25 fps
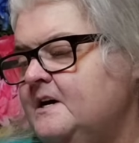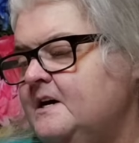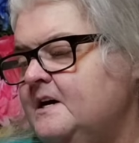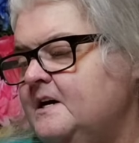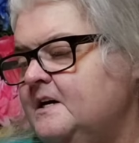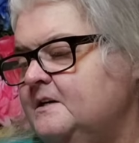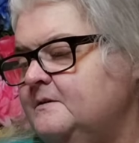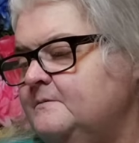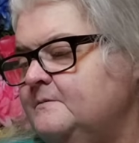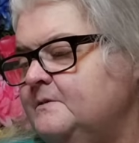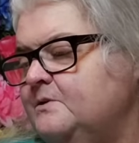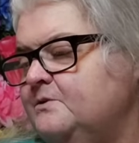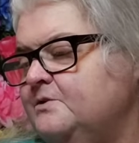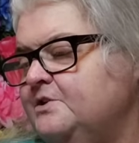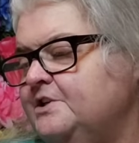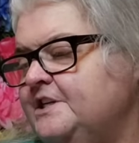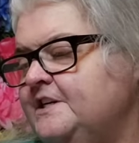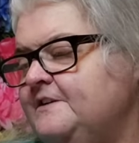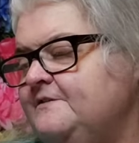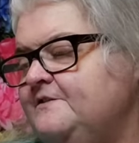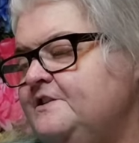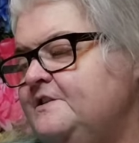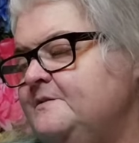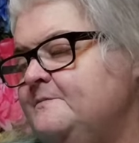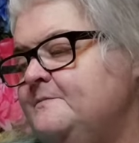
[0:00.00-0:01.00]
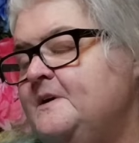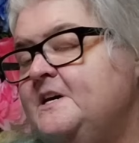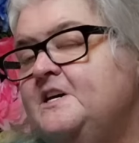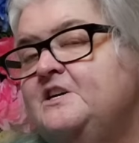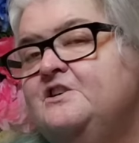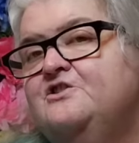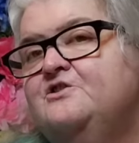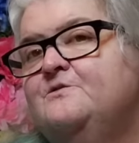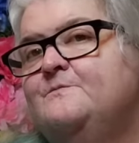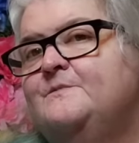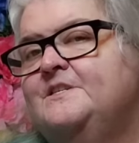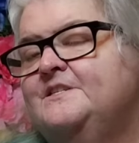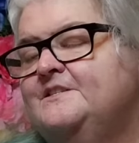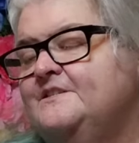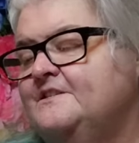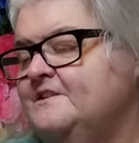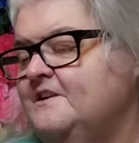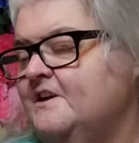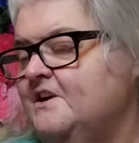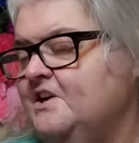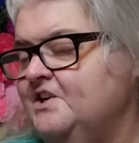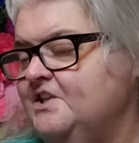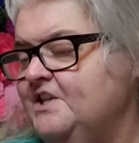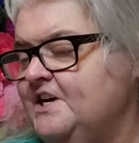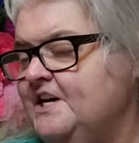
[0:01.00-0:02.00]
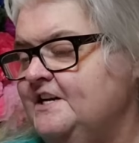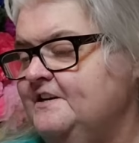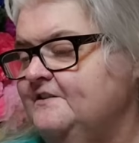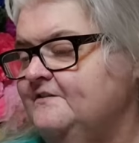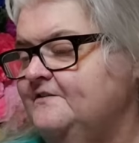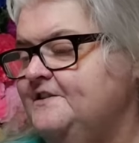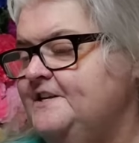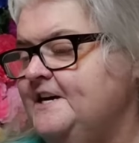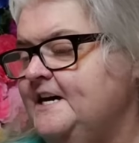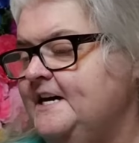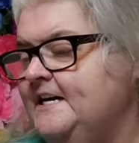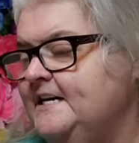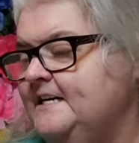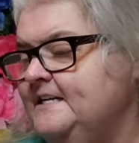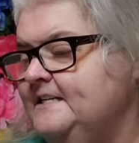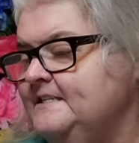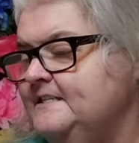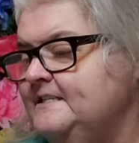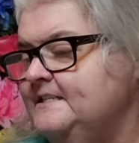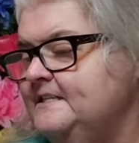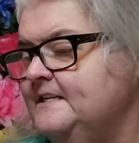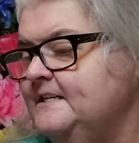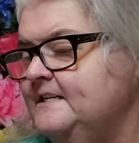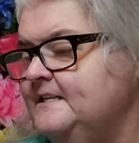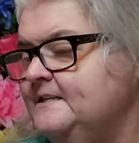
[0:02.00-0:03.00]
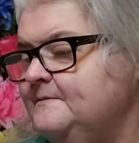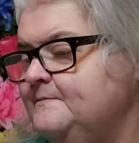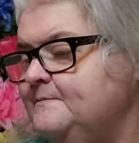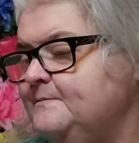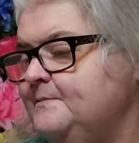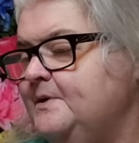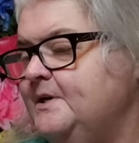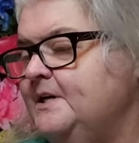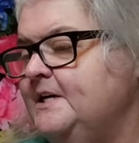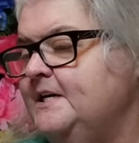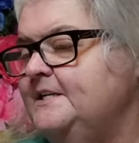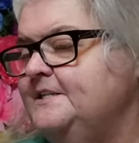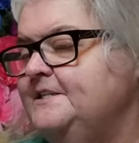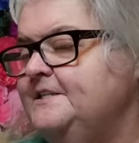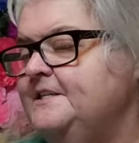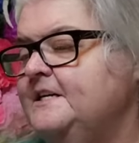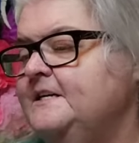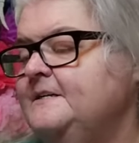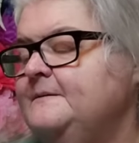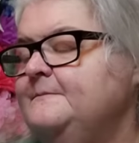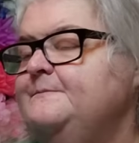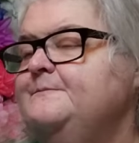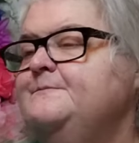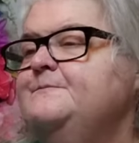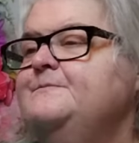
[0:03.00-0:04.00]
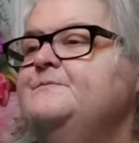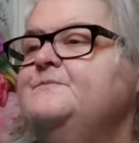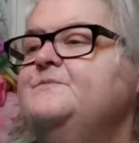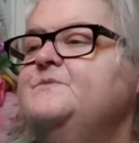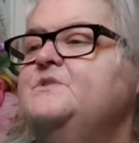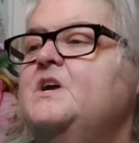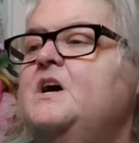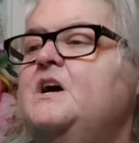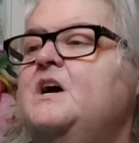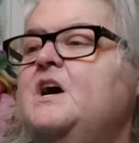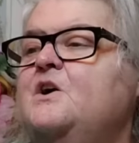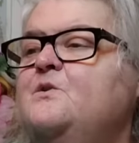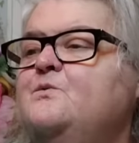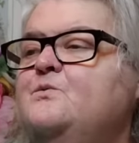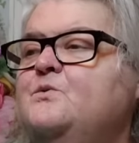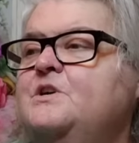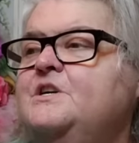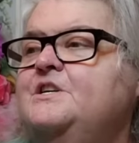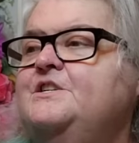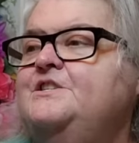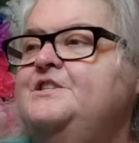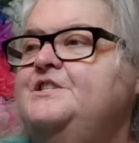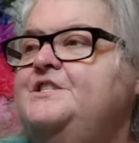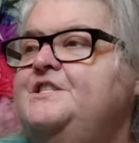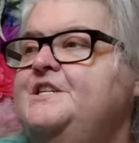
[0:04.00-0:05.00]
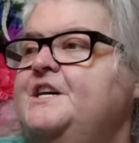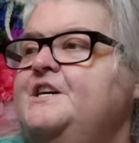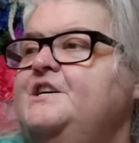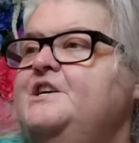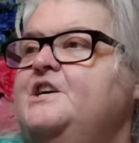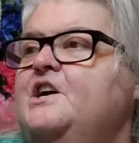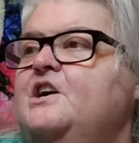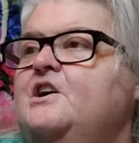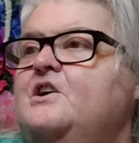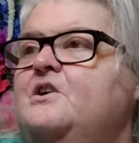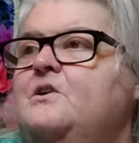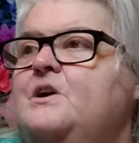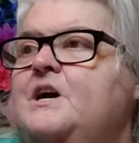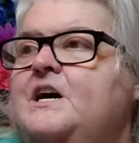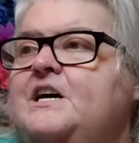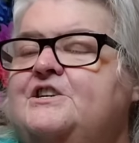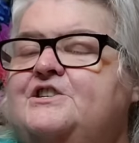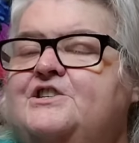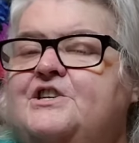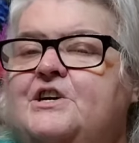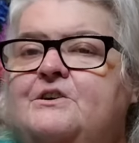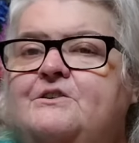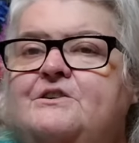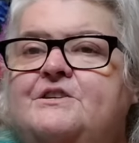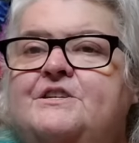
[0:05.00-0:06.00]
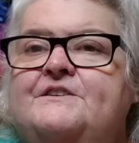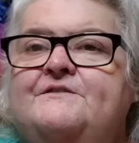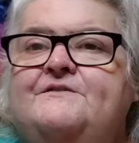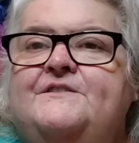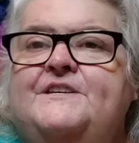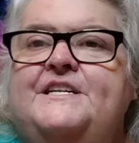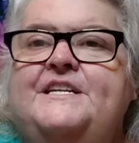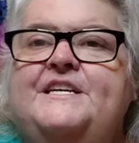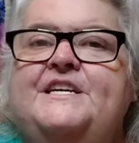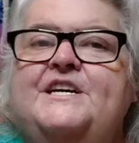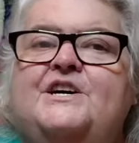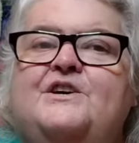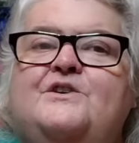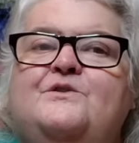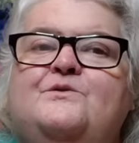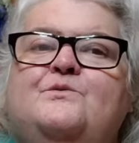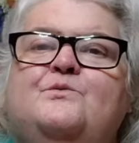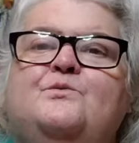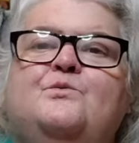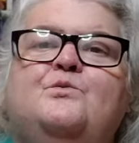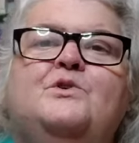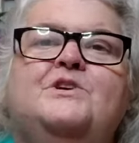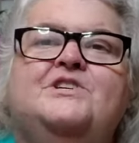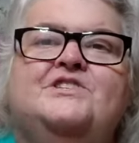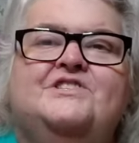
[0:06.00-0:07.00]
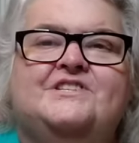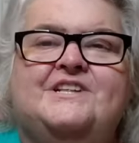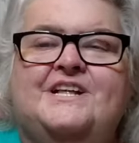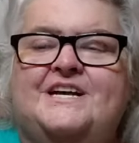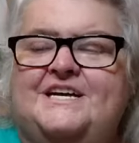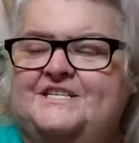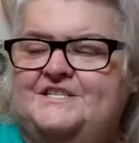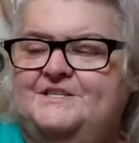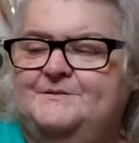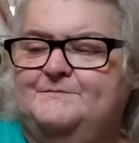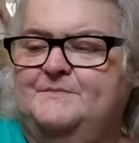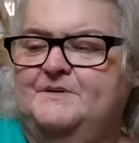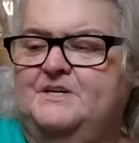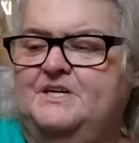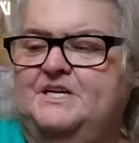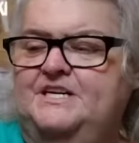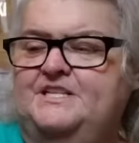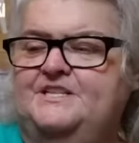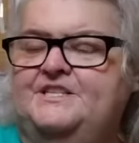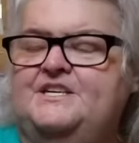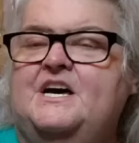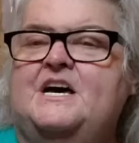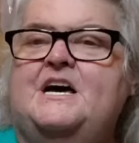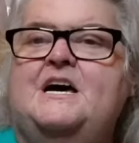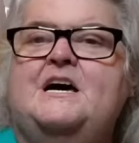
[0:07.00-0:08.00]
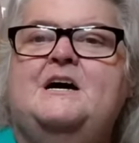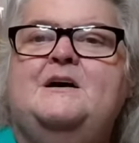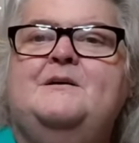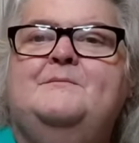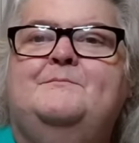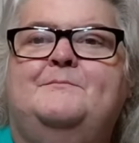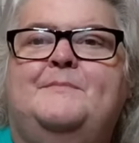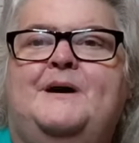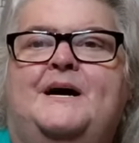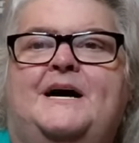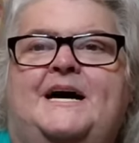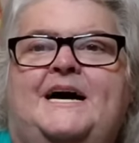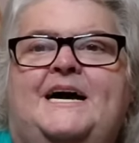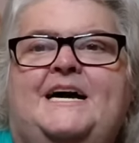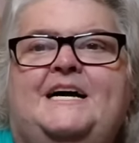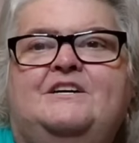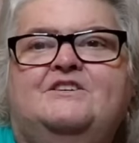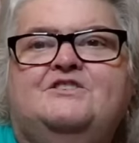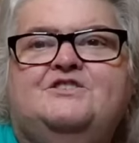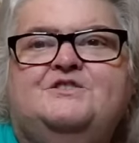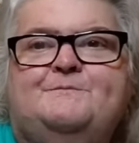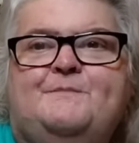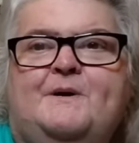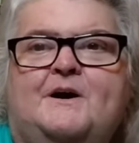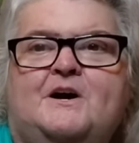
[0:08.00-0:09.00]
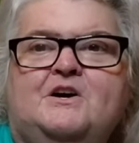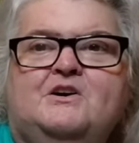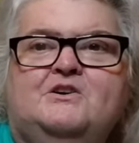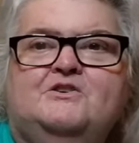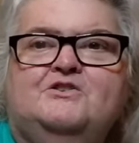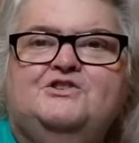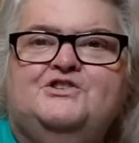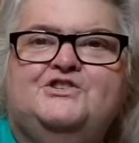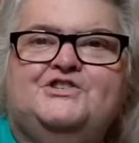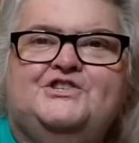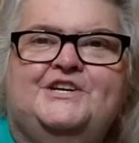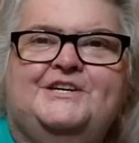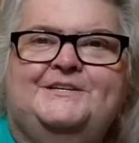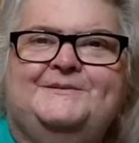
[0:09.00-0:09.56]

Um, I want to give you the measurements and all that of that. But I wanted to tell y'all, I showed in a video once last month my house purse